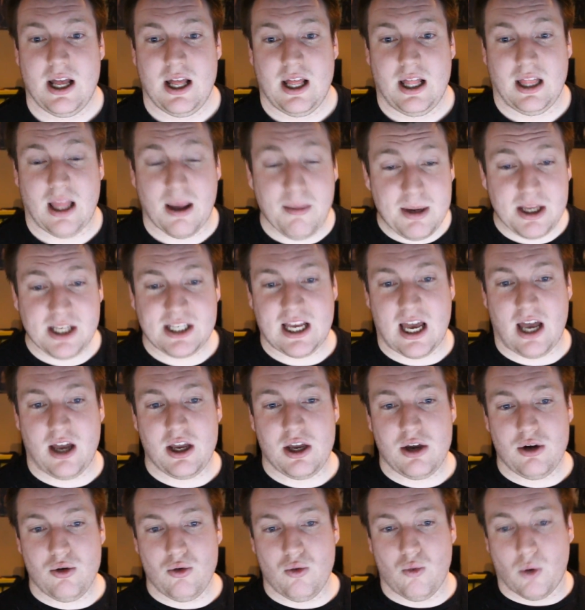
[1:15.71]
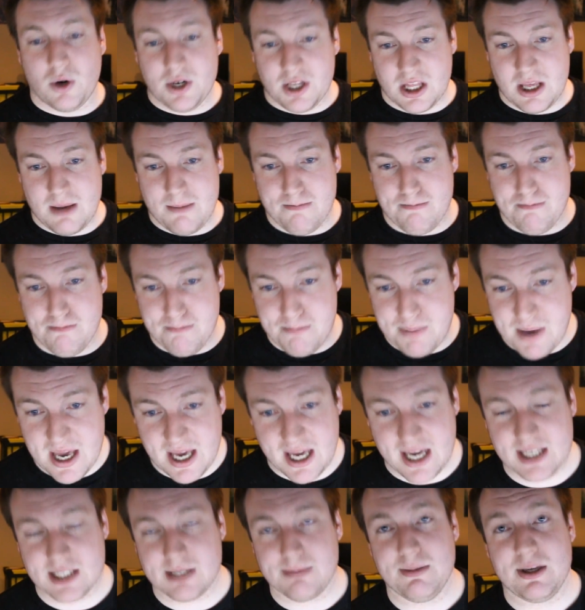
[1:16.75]
Let me tell you, one of the
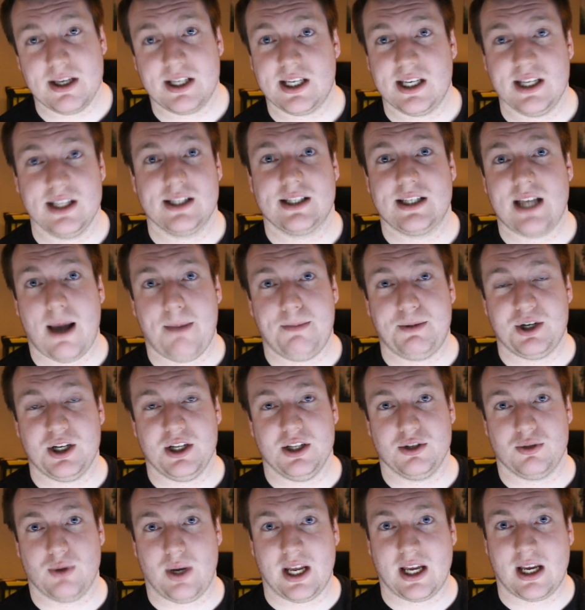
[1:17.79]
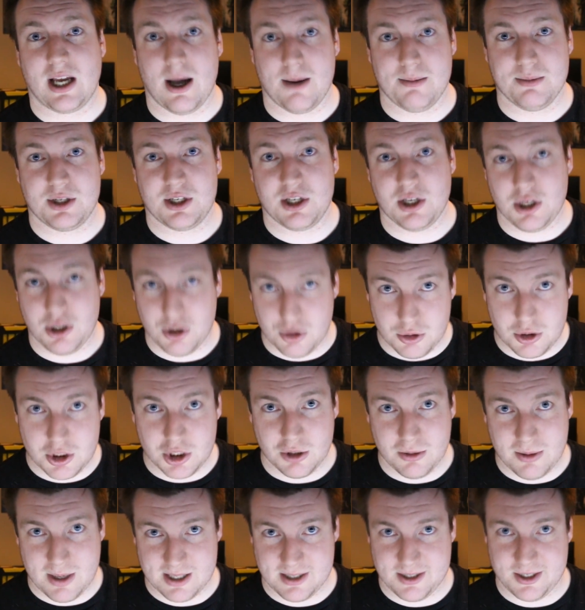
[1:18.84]
biggest misconceptions when it comes to
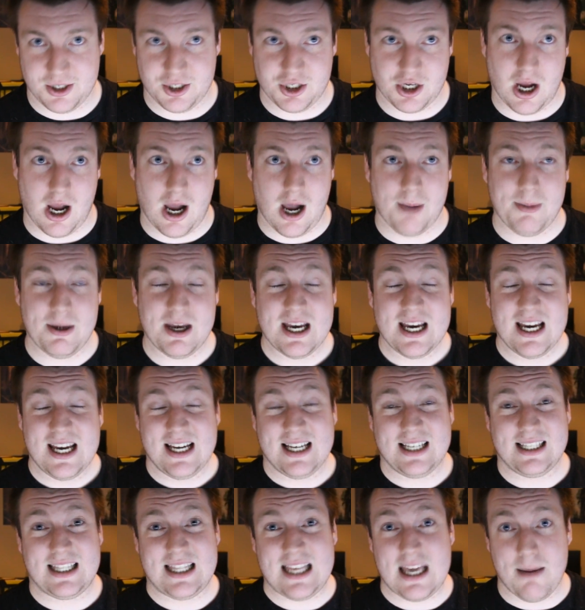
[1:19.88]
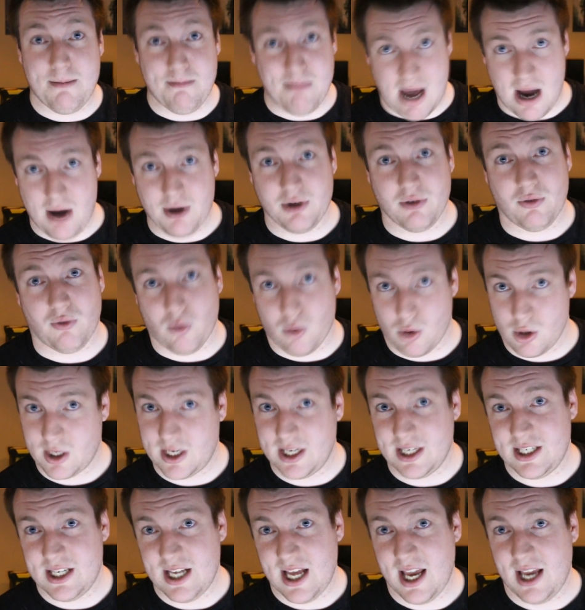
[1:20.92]
YouTube as a job is the amount of work
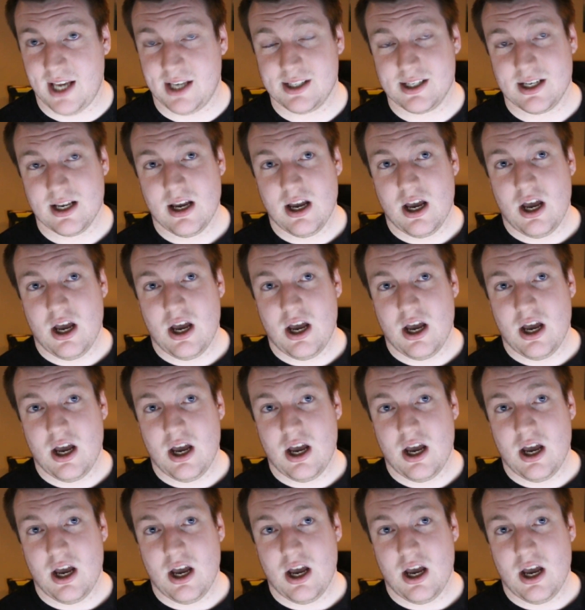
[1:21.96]
it takes.